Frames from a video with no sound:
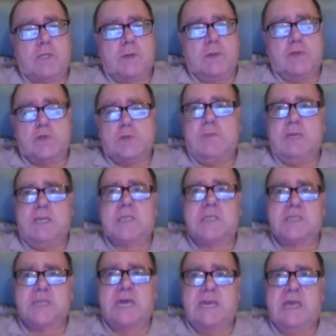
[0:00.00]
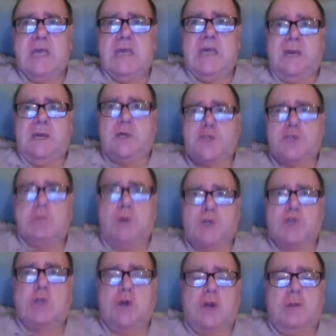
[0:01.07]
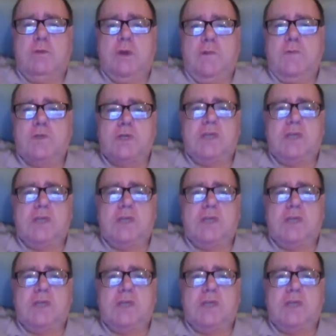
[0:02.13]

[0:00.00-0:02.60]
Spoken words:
So it doesn't mean to say because you watch a lot of movies,